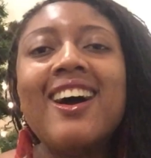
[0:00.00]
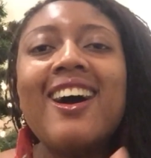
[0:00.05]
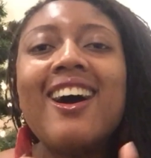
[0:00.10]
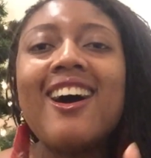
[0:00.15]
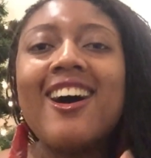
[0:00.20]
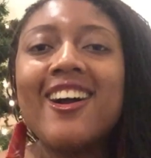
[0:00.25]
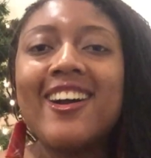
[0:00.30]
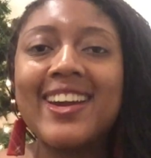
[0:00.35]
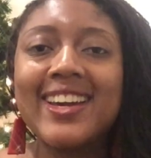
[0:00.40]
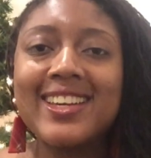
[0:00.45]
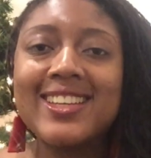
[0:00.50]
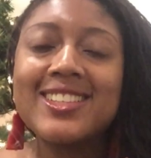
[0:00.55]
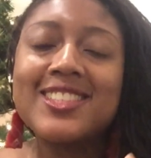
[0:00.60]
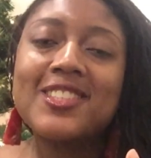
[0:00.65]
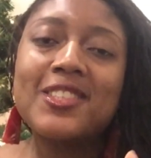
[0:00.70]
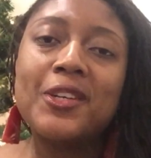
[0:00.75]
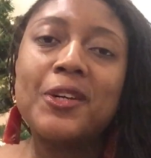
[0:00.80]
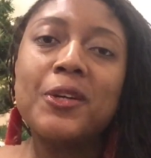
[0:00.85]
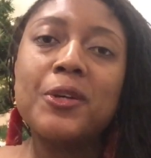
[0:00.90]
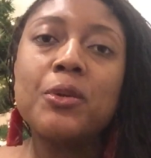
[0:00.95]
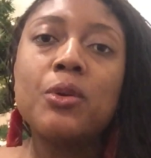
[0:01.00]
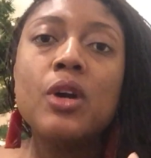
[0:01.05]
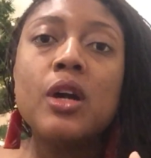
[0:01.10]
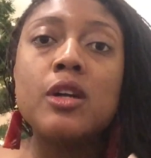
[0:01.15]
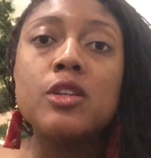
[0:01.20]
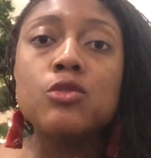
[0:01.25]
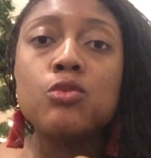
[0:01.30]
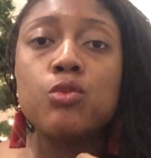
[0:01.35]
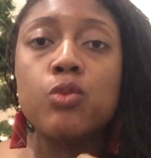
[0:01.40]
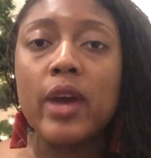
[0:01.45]
Alright, so
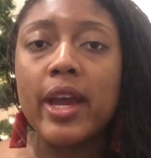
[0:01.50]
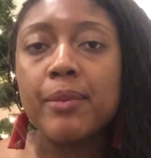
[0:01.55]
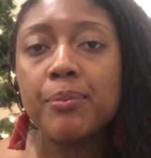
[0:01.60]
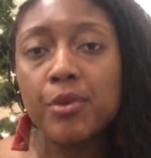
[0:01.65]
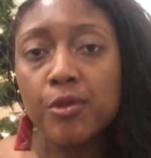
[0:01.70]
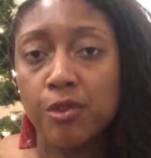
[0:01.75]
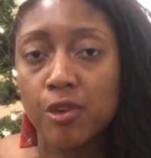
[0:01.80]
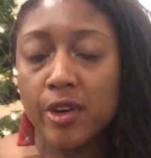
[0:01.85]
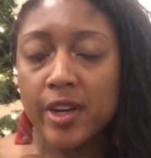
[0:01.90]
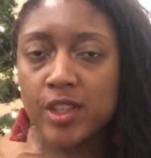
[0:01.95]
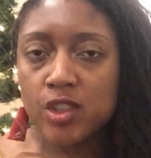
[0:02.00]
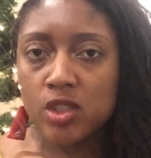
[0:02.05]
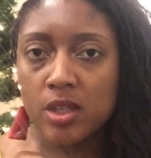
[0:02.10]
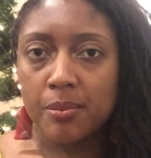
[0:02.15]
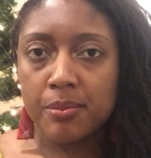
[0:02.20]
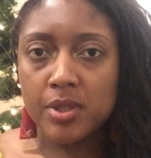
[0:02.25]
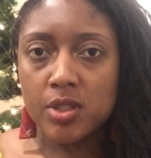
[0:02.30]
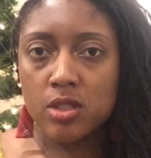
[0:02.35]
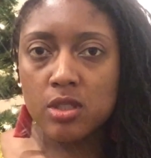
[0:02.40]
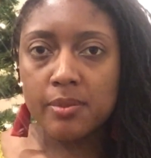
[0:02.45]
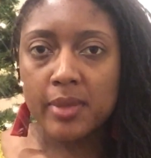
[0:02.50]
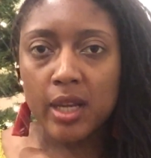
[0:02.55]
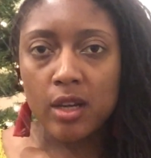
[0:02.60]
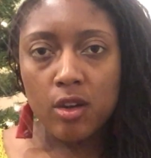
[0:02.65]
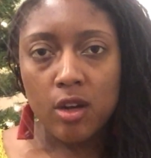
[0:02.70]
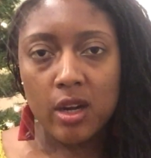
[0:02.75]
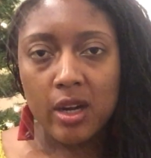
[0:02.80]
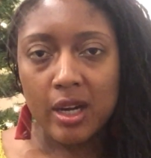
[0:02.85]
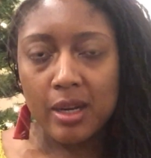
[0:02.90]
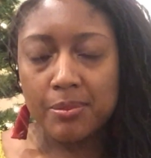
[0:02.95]
right before I jump into my
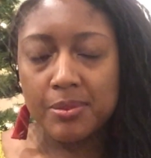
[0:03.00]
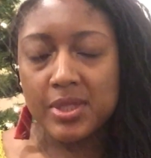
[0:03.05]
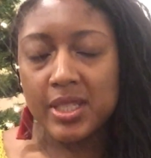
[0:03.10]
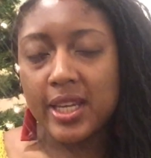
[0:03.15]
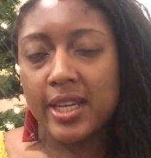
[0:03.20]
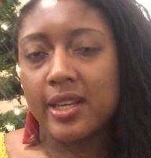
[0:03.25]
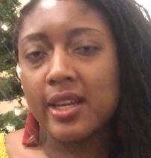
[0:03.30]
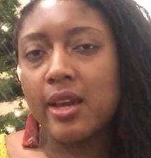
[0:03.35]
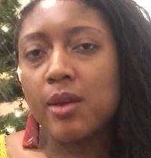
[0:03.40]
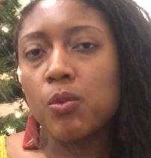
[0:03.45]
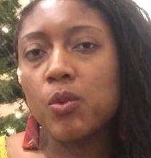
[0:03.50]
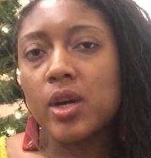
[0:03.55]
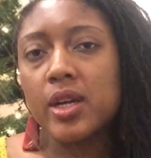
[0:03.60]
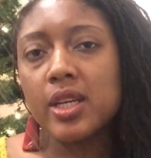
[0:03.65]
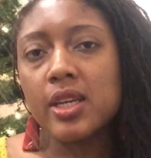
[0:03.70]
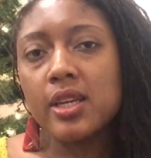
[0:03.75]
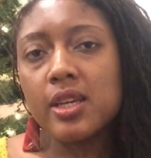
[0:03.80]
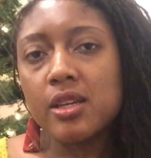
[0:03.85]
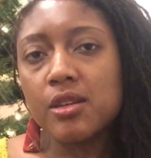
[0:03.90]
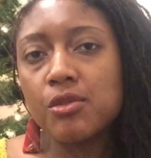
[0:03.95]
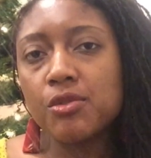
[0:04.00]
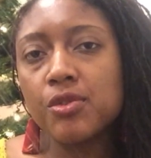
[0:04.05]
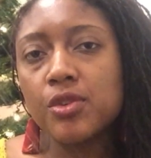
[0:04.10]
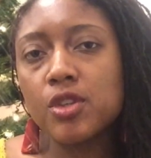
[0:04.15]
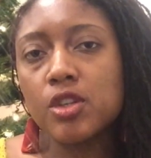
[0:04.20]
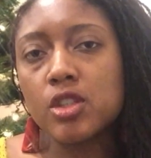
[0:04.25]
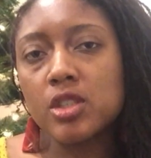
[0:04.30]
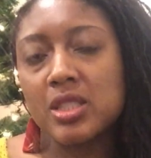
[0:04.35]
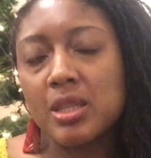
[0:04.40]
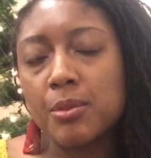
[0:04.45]
lock update, I want to give
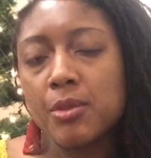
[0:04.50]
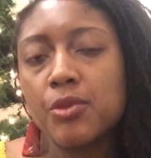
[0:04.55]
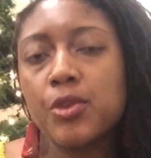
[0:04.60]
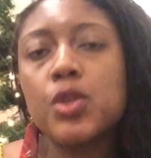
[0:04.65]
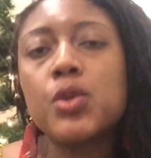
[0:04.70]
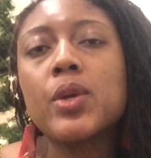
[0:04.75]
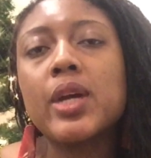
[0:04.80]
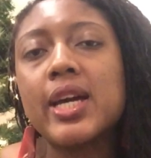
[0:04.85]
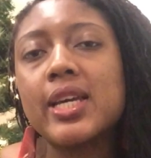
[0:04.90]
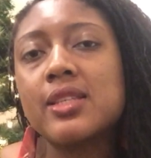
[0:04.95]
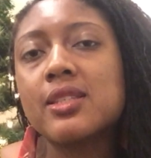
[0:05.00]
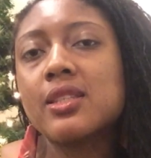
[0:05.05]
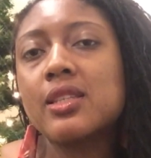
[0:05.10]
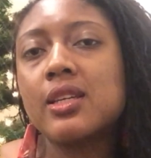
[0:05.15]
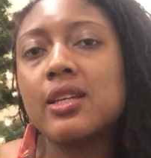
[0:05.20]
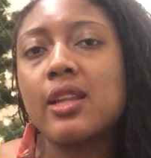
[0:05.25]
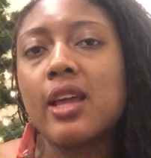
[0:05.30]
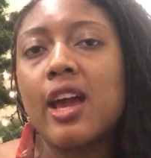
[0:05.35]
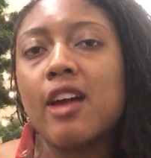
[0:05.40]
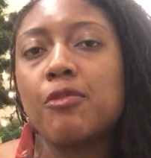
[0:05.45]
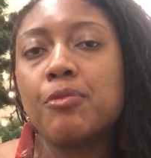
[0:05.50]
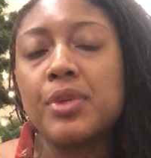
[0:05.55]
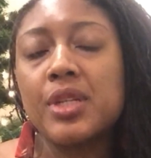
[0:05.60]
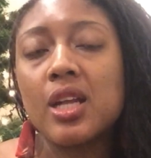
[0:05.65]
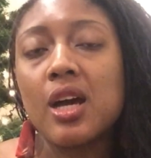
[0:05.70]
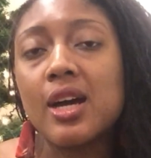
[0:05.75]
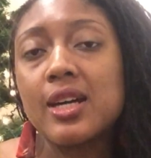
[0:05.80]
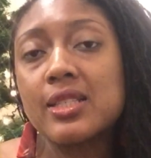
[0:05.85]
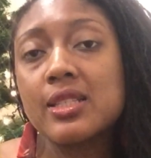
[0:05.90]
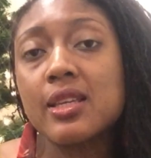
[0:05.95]
some of you guys that have been
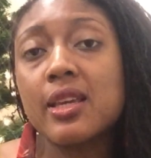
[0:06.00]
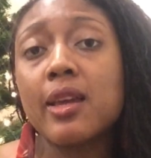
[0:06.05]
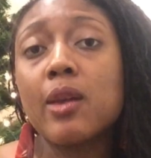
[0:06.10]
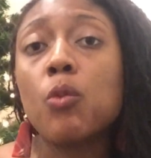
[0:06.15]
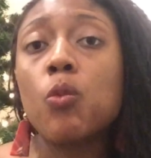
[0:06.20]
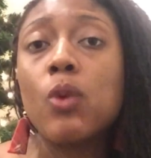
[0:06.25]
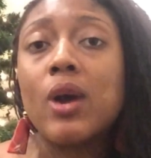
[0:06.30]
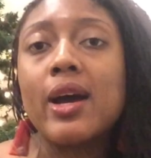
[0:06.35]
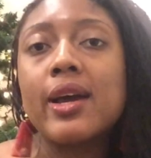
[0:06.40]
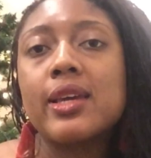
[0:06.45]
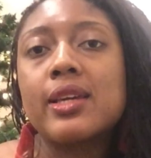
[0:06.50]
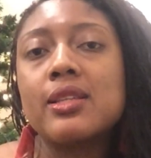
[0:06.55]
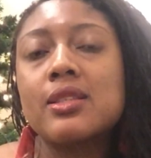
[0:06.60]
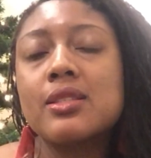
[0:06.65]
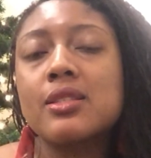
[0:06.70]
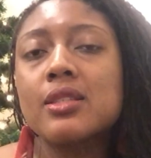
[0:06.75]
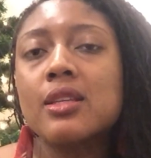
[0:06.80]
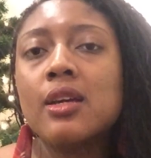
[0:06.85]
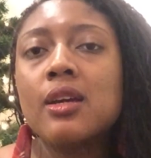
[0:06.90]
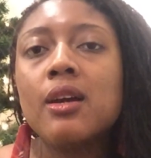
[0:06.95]
asking why it's